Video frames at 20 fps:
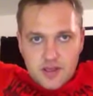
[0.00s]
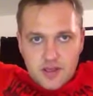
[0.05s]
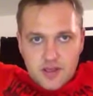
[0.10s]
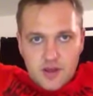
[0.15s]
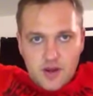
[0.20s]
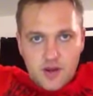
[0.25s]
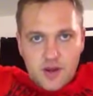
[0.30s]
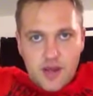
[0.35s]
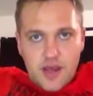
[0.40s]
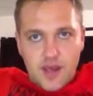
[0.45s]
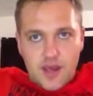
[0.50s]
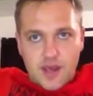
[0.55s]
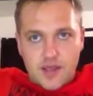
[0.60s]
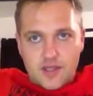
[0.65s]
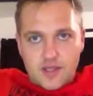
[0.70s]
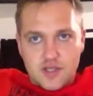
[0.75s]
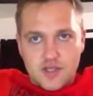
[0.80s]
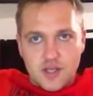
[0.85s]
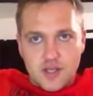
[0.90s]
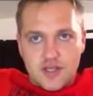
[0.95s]
it
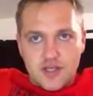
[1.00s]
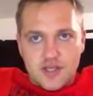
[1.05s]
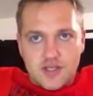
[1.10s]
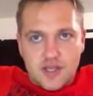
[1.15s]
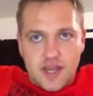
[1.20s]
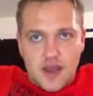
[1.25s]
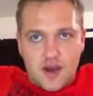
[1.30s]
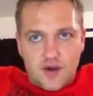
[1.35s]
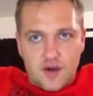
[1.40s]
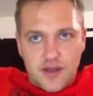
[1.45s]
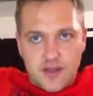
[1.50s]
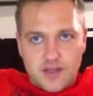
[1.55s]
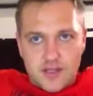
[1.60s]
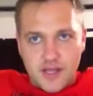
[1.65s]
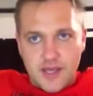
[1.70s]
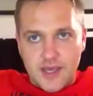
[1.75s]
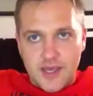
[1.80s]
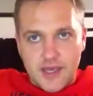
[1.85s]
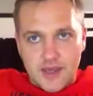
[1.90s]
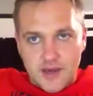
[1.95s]
stretches out as I
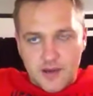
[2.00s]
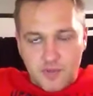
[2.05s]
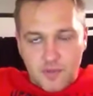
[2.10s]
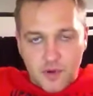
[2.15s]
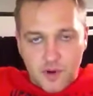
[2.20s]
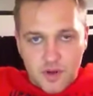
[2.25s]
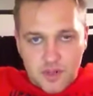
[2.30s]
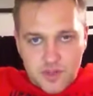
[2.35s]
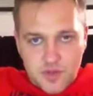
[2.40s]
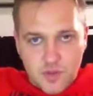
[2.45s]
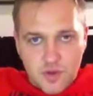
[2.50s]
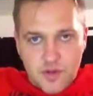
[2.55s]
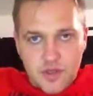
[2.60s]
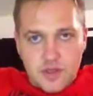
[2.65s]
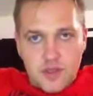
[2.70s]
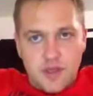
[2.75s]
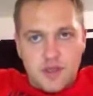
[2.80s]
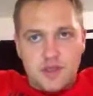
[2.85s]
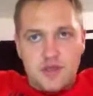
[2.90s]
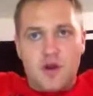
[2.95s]
get into parts where
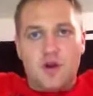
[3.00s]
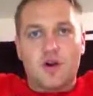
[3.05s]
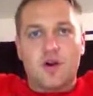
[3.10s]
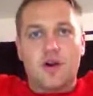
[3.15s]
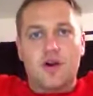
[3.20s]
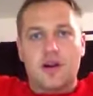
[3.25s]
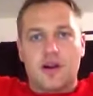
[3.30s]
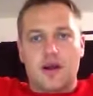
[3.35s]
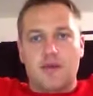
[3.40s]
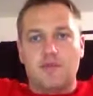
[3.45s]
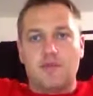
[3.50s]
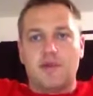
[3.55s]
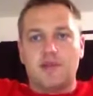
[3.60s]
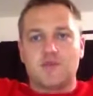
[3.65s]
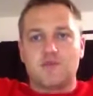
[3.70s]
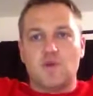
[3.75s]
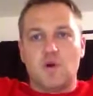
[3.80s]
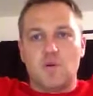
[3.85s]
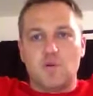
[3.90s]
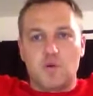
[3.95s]
it's hard and I'm
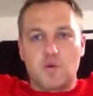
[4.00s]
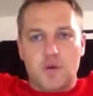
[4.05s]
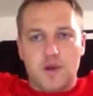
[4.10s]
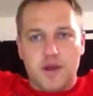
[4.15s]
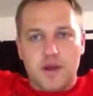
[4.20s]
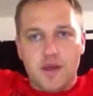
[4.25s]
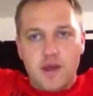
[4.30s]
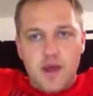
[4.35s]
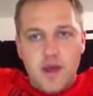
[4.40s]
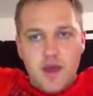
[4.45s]
less mobile in.